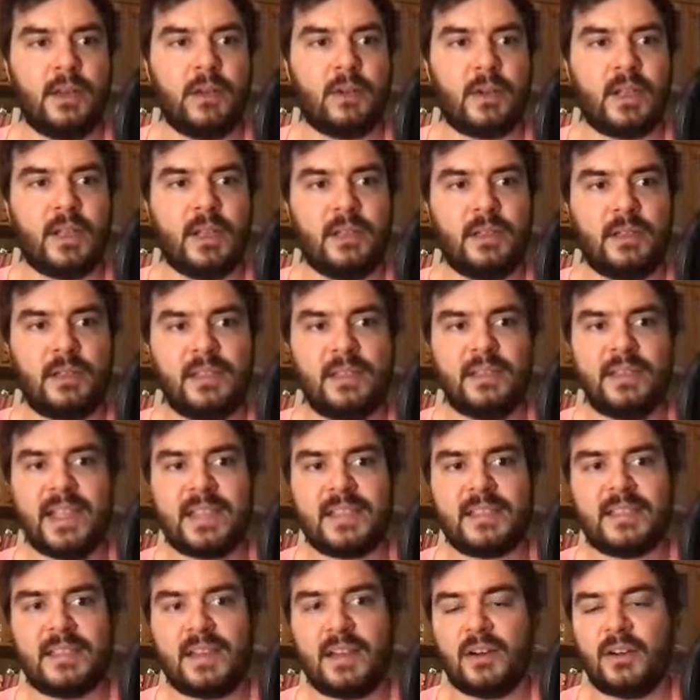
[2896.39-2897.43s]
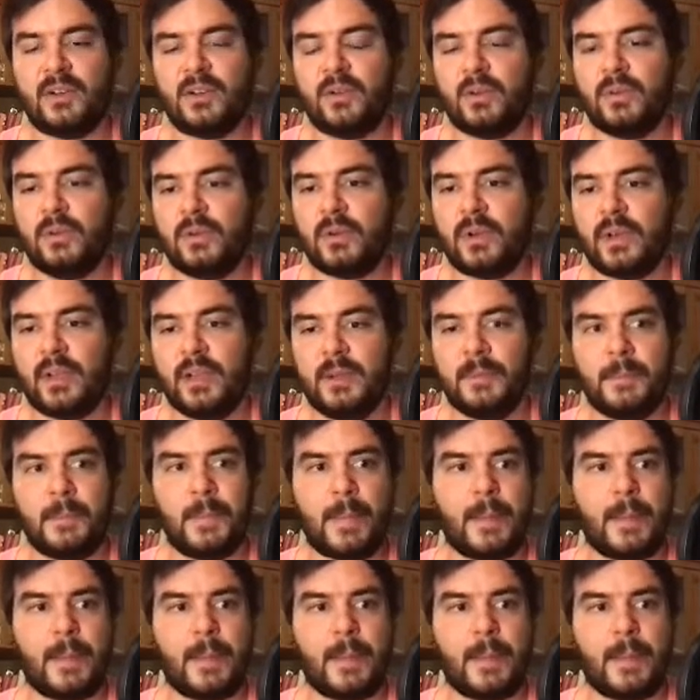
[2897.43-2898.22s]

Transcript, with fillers: okay, the tests are true, okay.